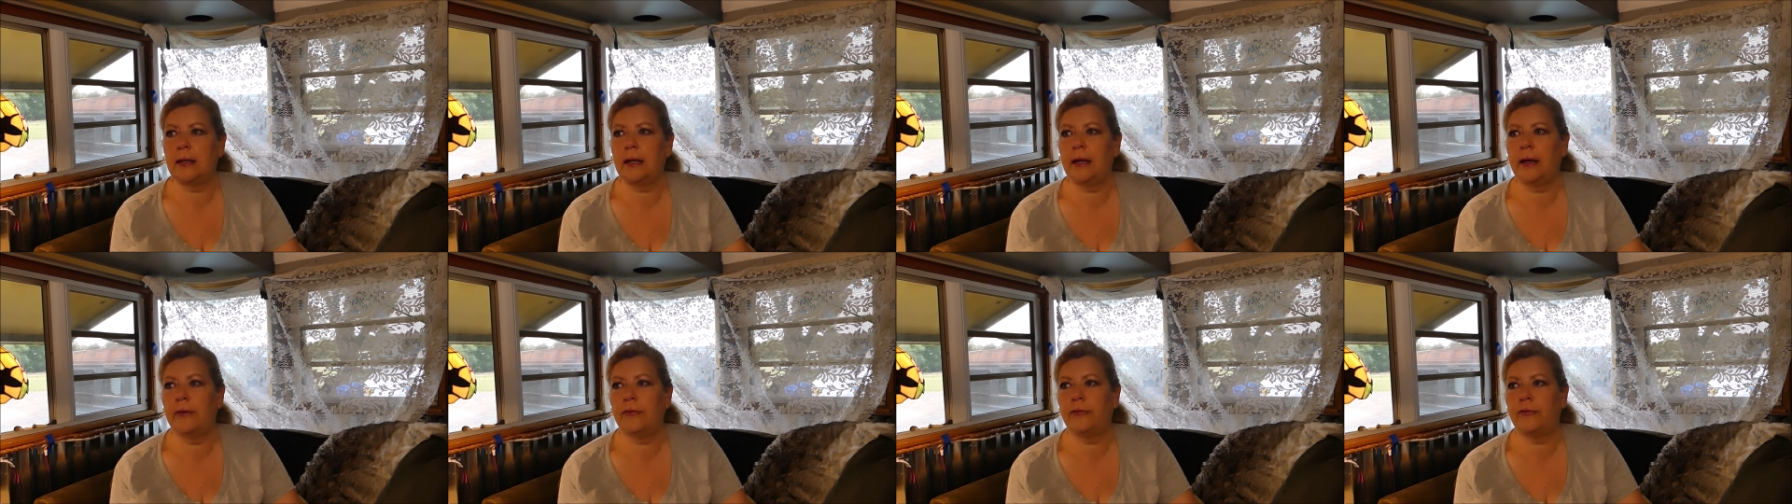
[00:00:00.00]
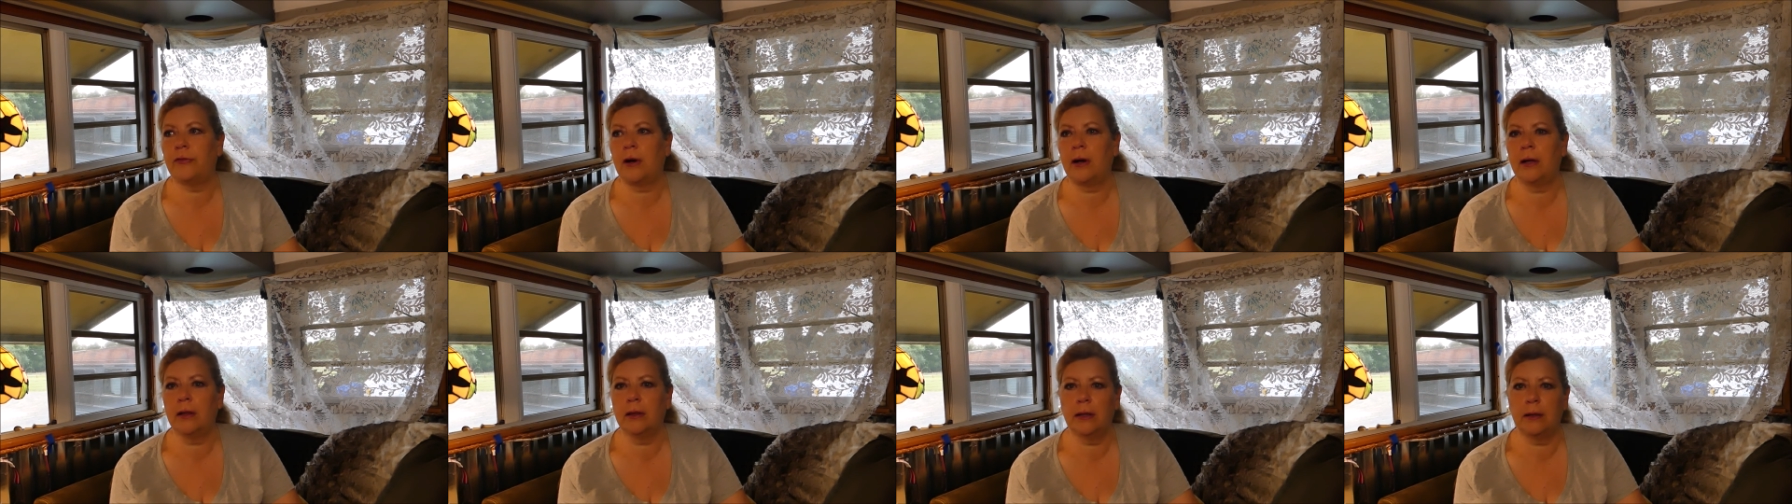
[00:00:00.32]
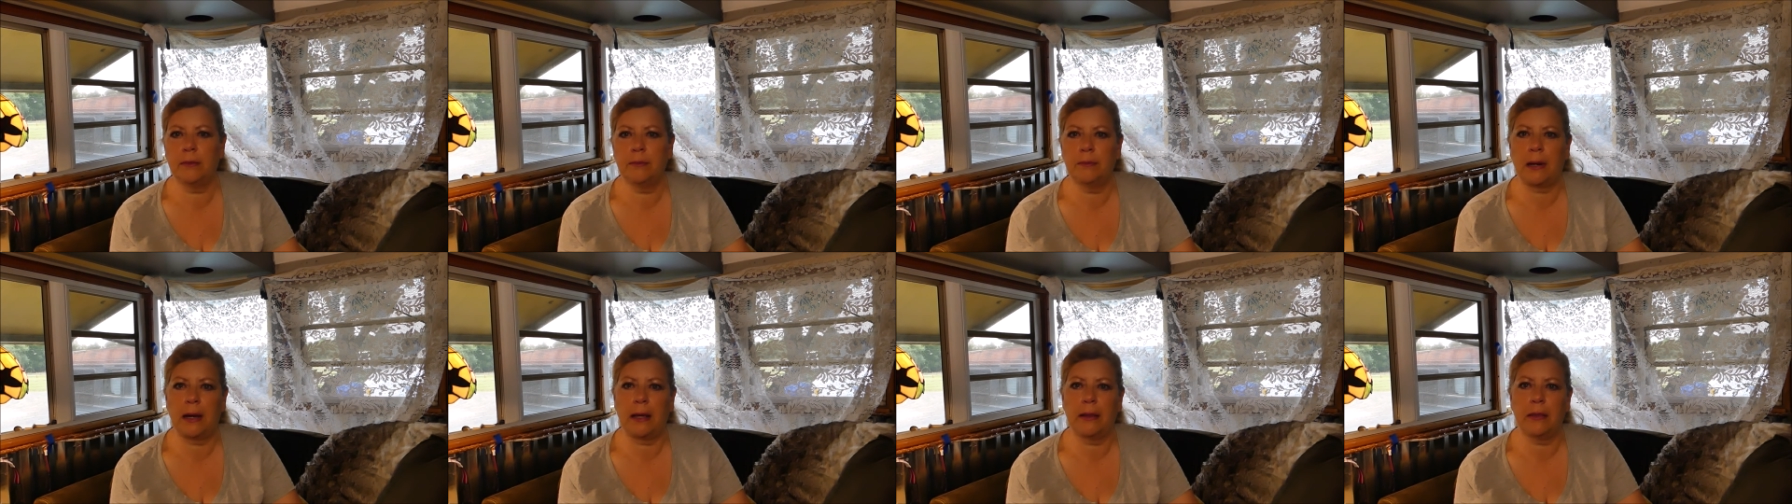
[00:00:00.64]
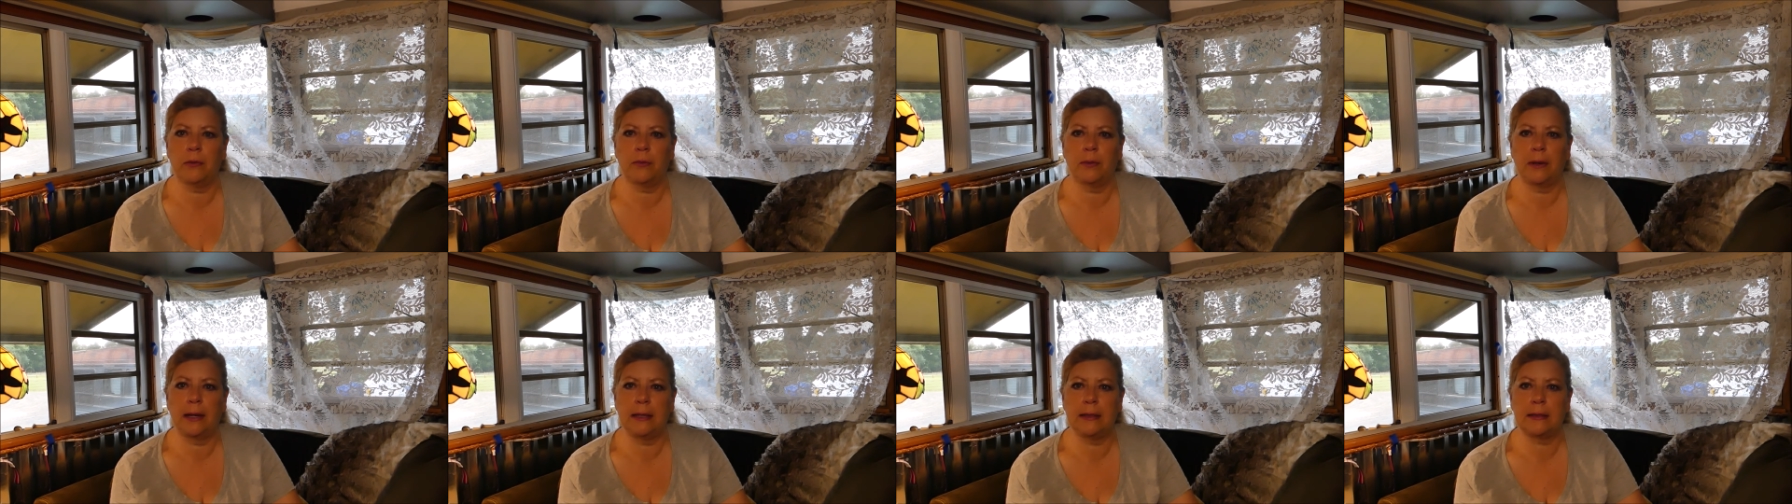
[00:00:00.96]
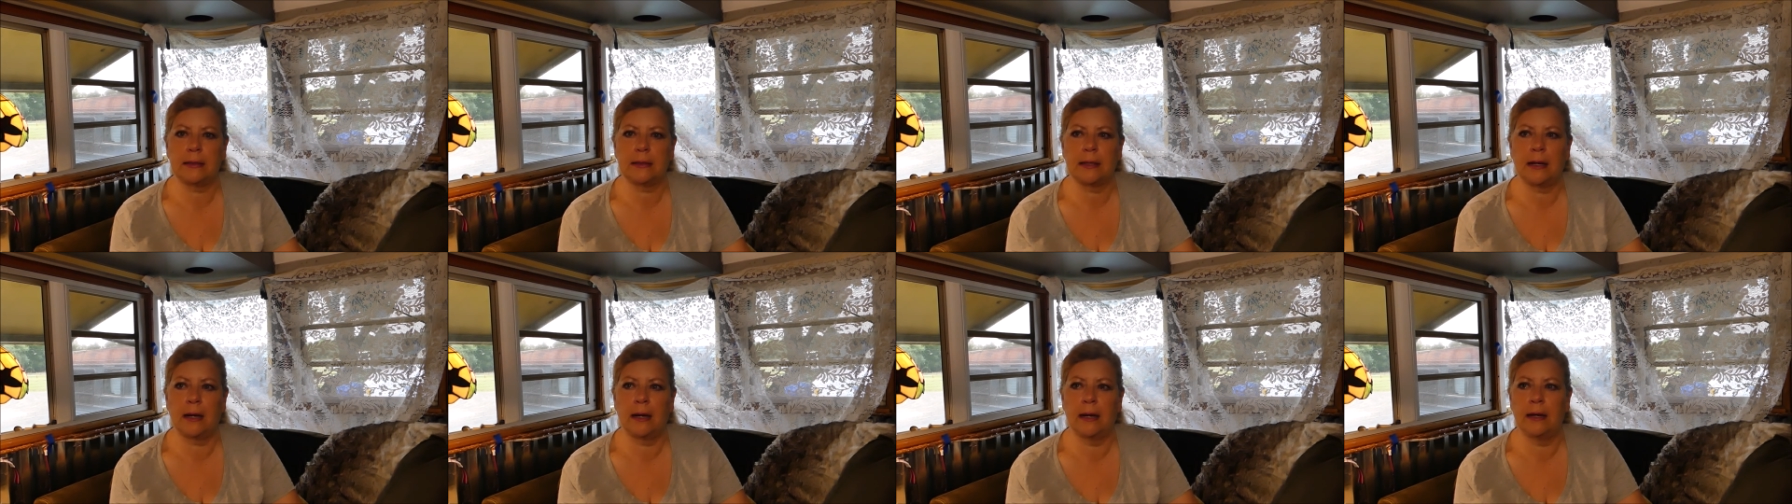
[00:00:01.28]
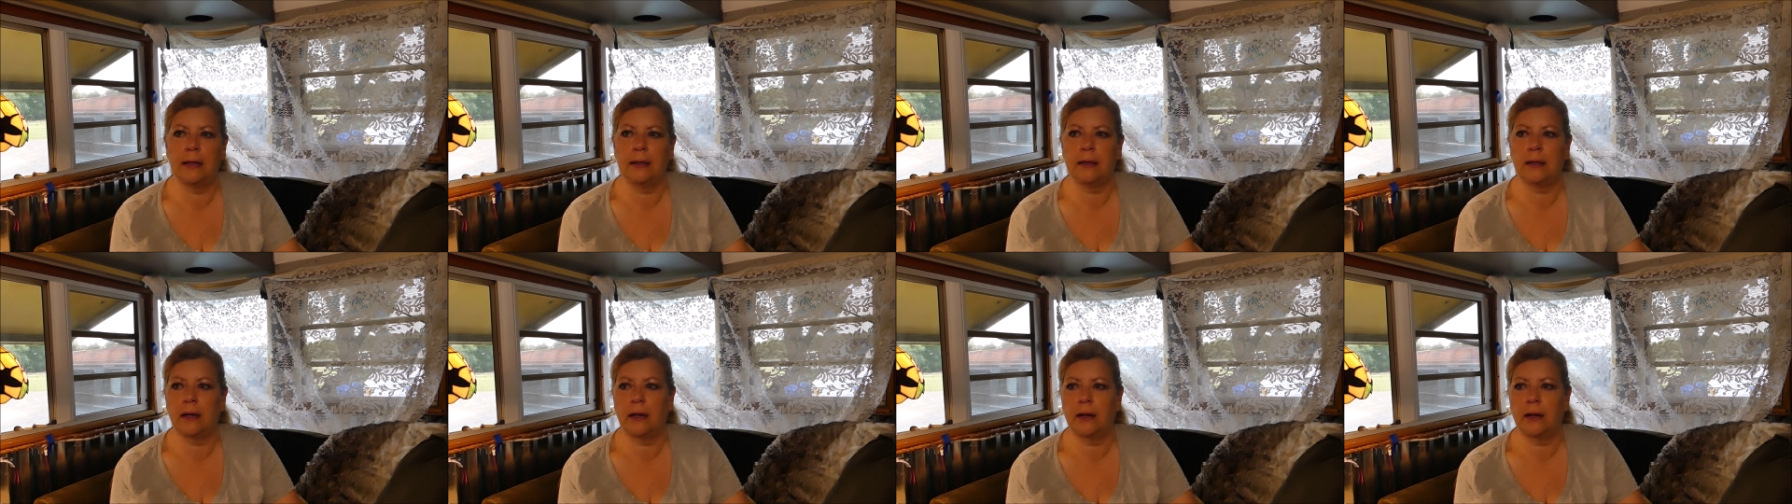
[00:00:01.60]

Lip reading: have fallen by the wayside